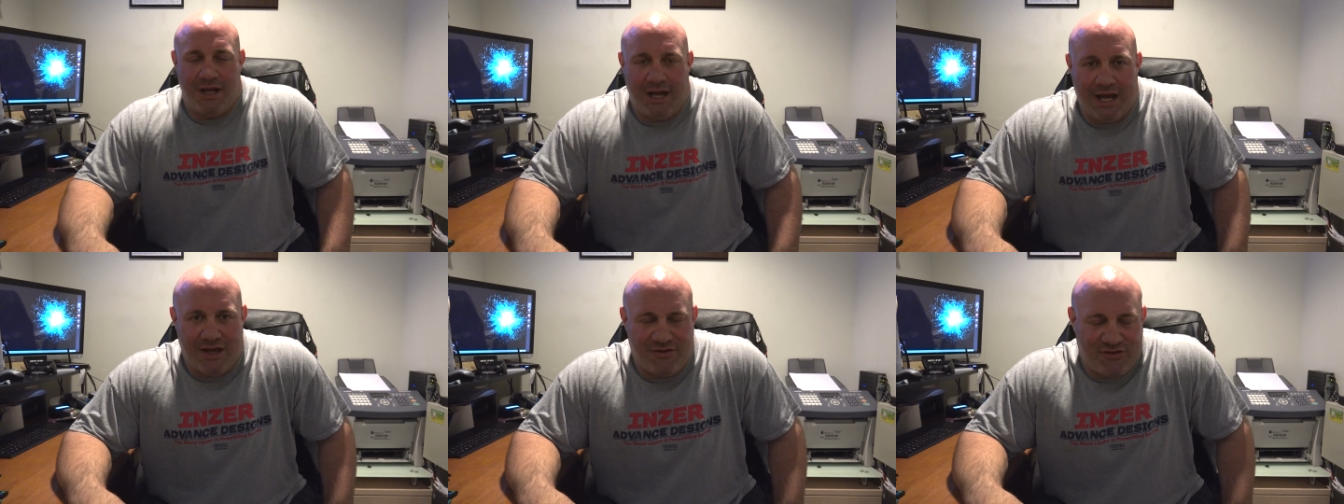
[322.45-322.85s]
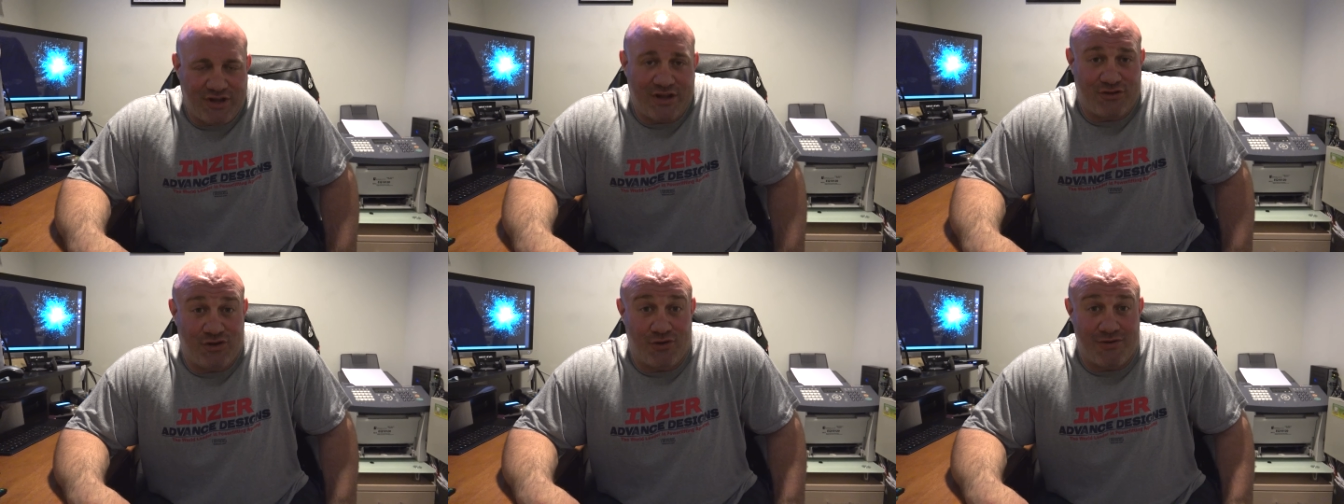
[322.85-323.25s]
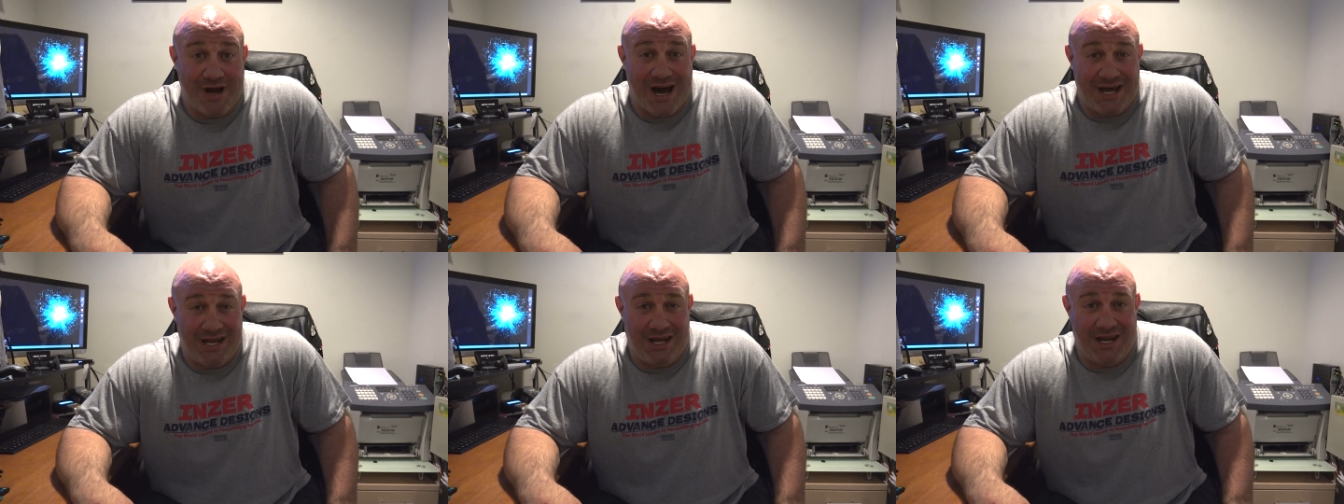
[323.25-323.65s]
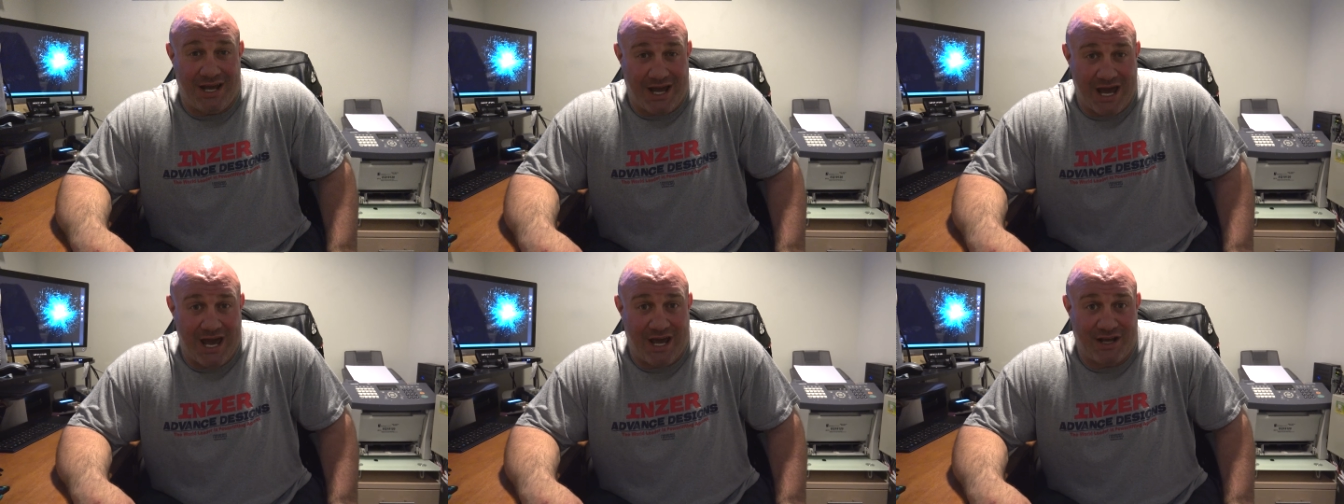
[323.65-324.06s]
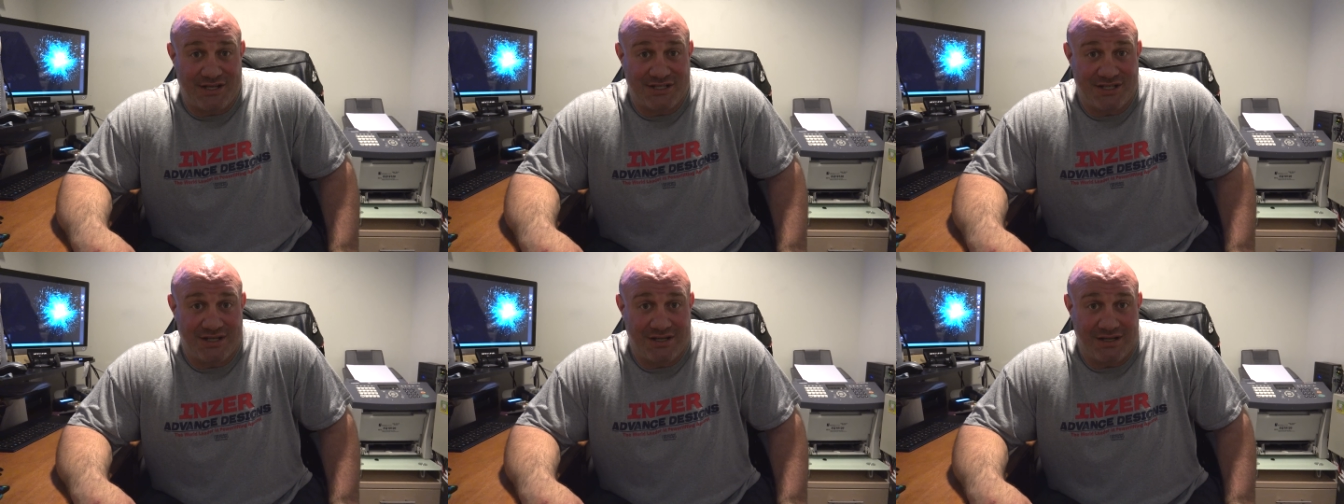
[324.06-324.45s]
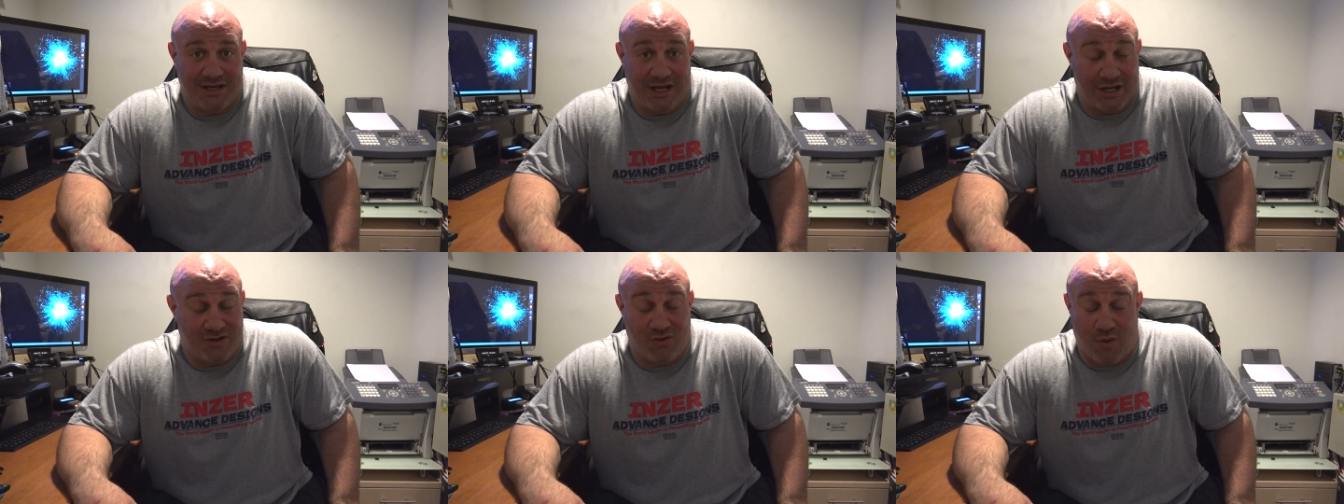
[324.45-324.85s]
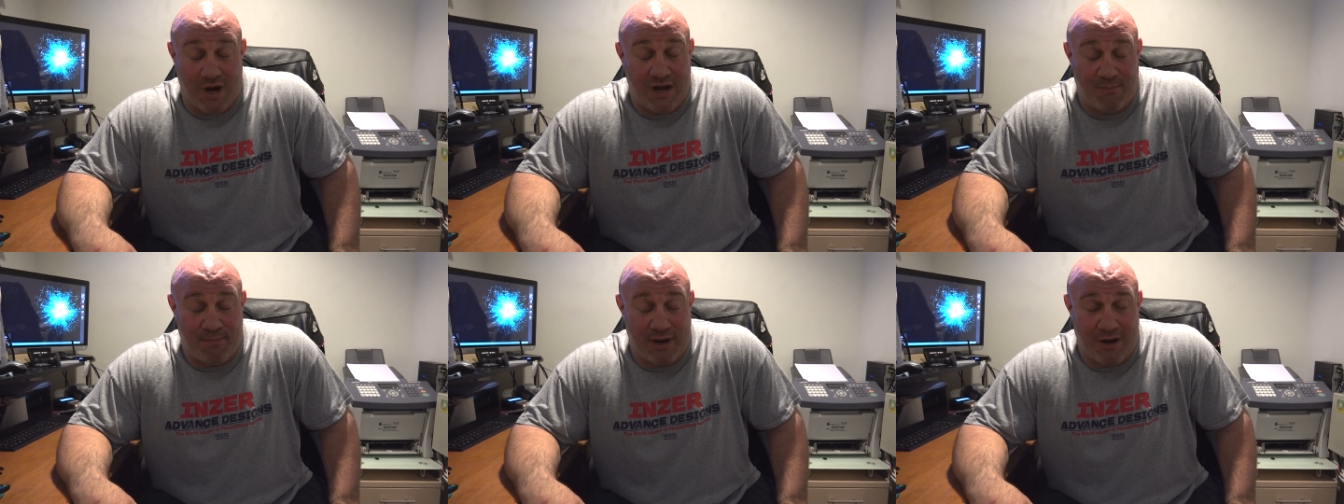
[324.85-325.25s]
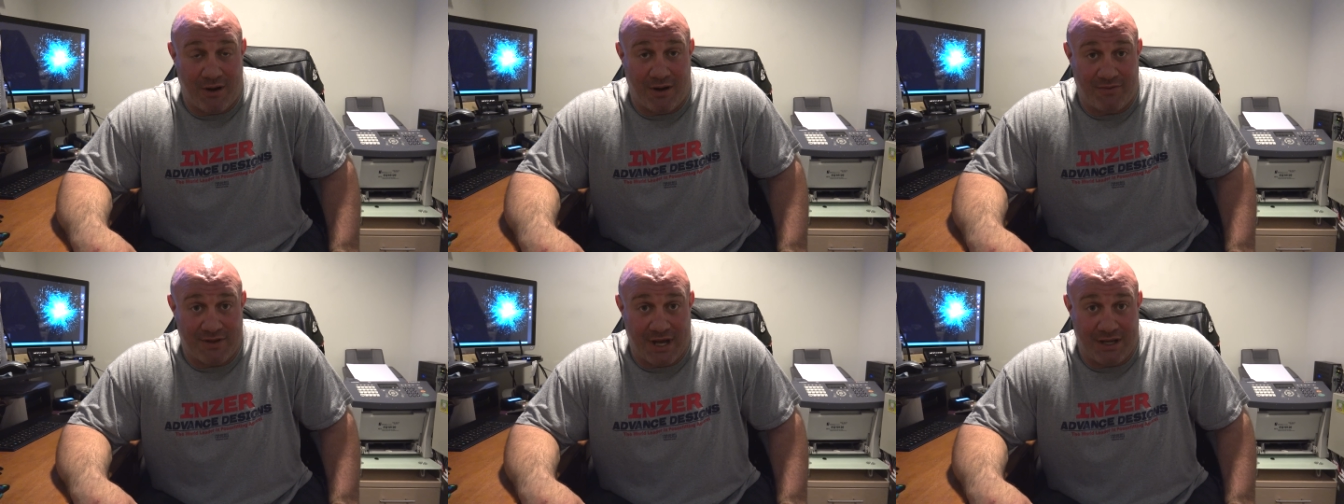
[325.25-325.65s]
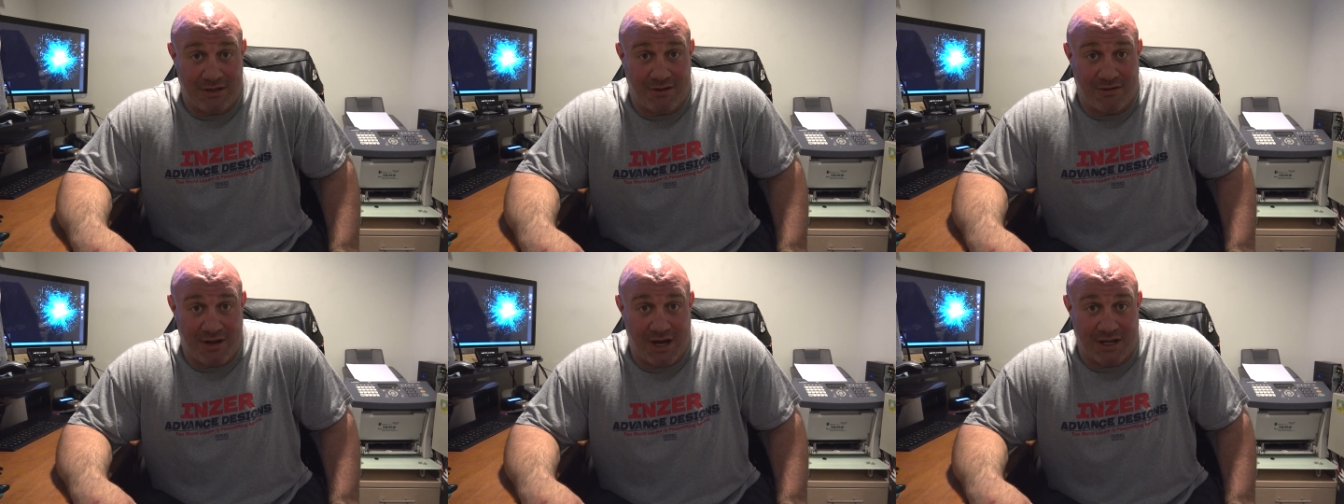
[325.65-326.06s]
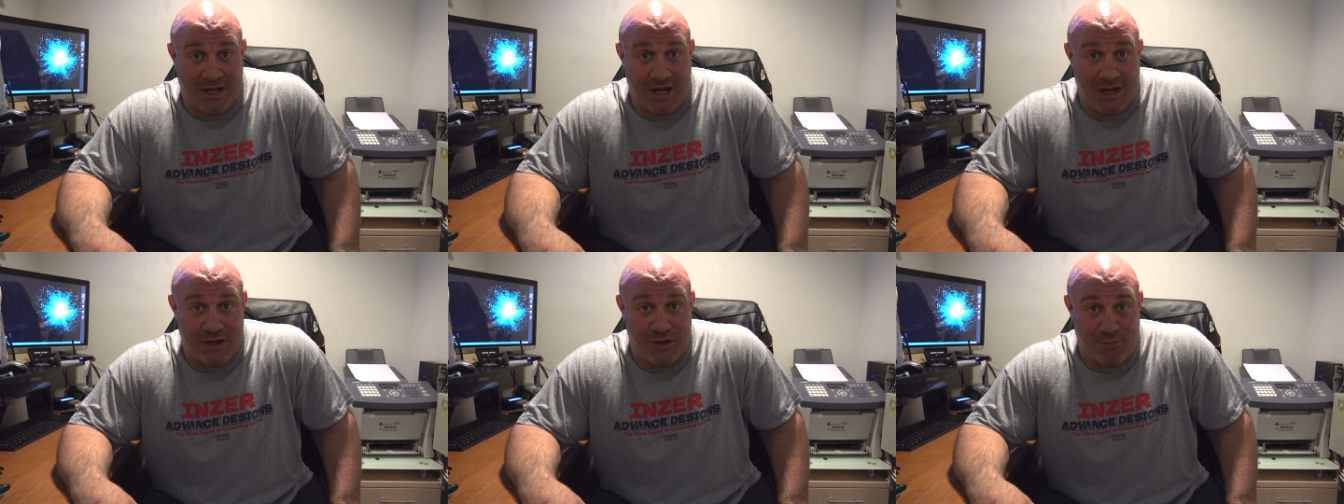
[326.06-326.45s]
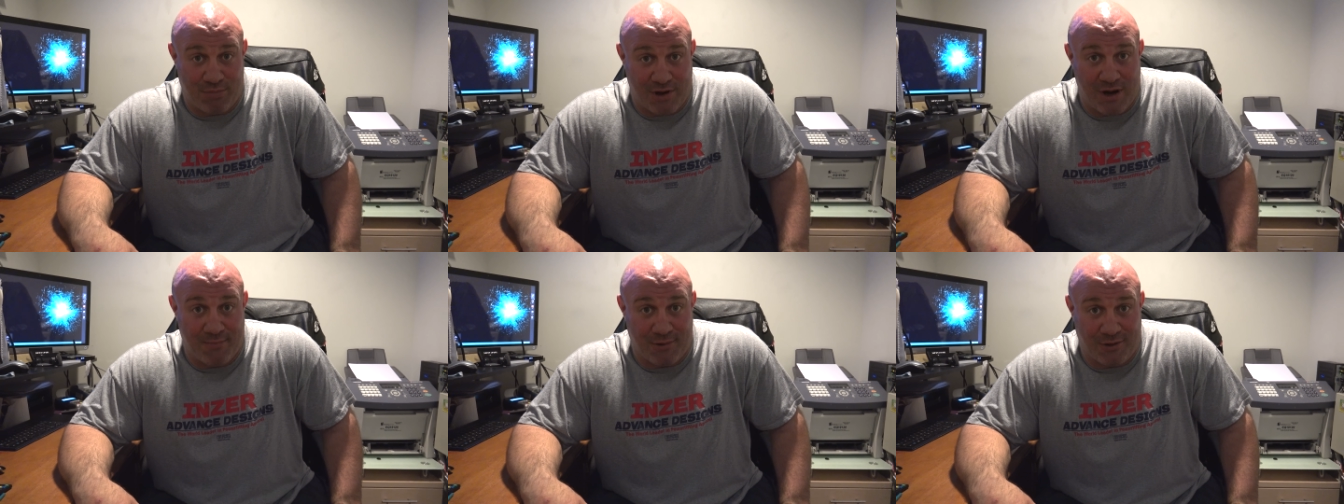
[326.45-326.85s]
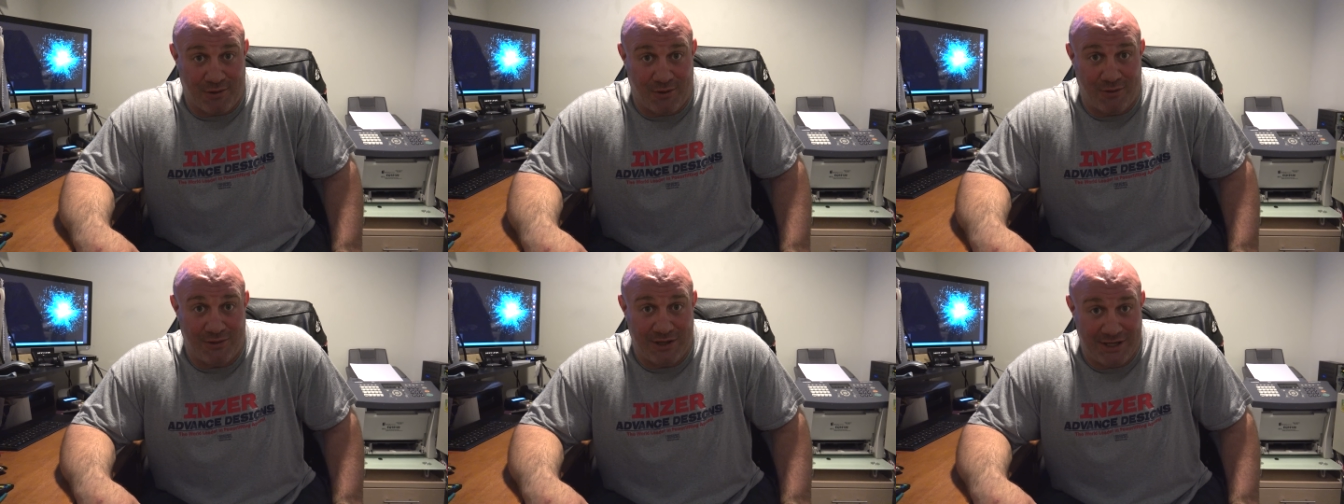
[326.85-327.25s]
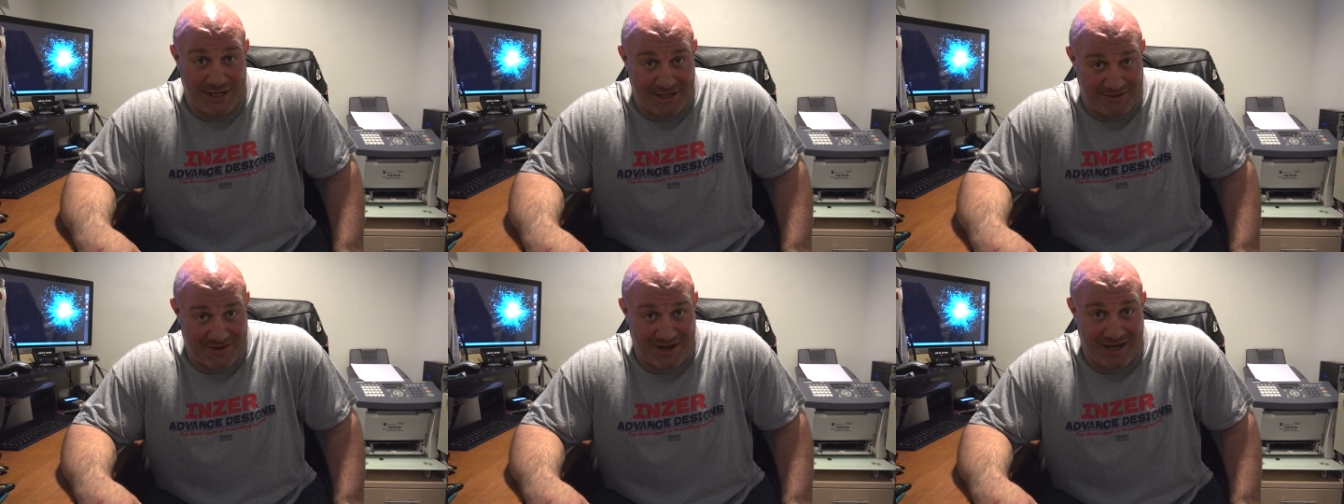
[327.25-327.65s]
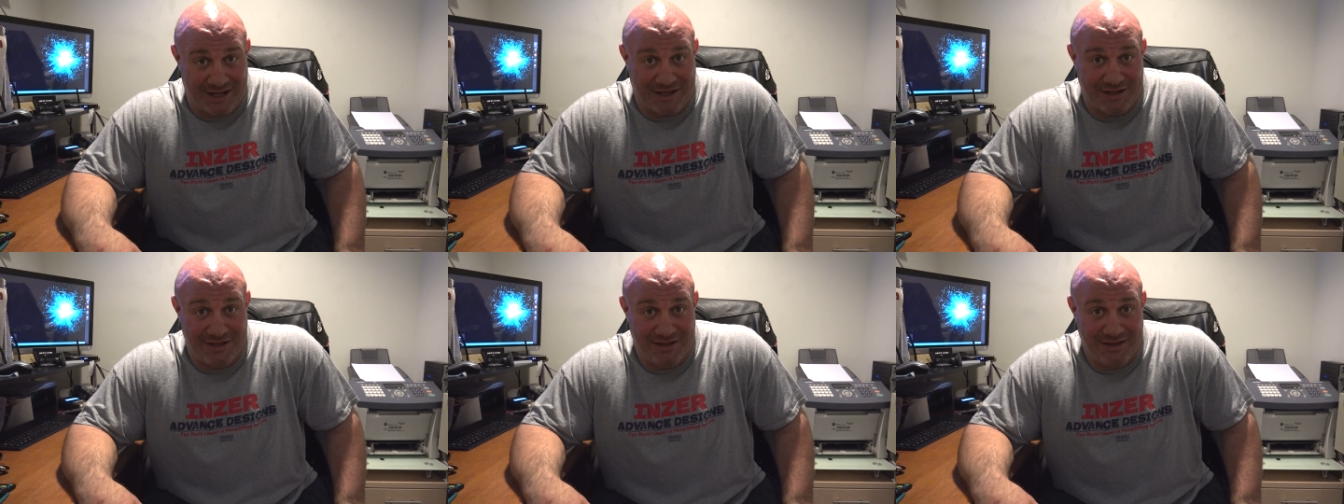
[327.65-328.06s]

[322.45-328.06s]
And since you're not eating eggs, it's quite apparent that you're not getting the proper choline intake,